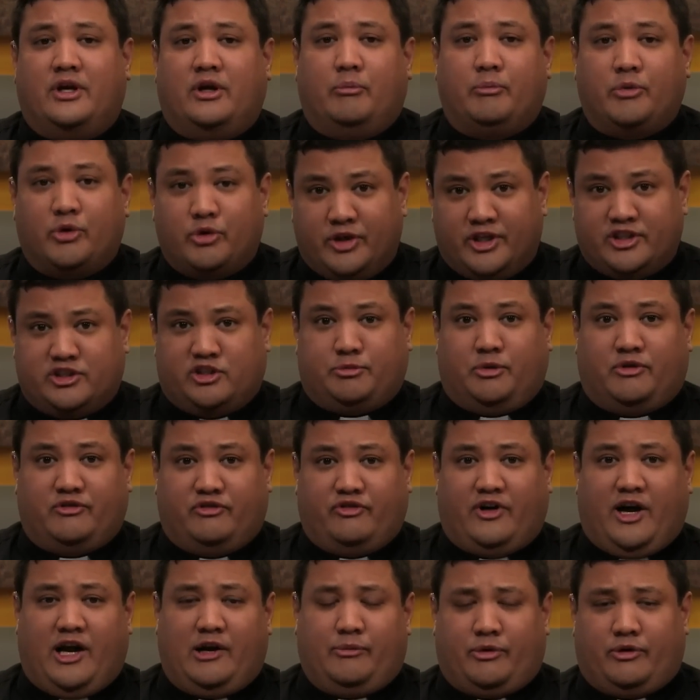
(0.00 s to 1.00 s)
municipal
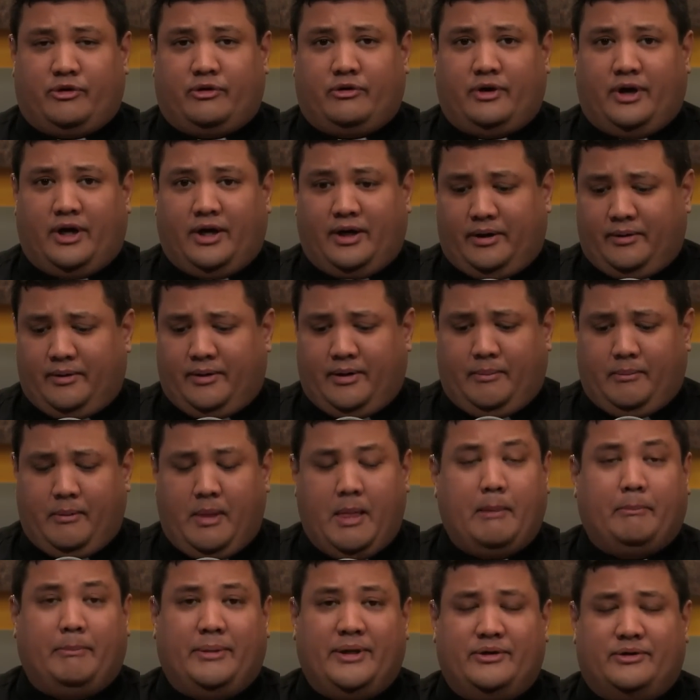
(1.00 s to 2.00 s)
fiber uh, um,
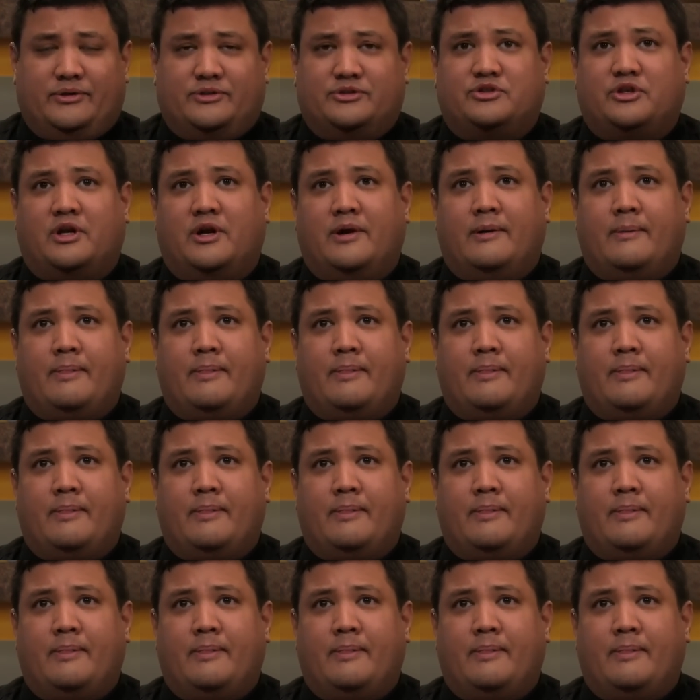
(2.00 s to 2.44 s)
bills.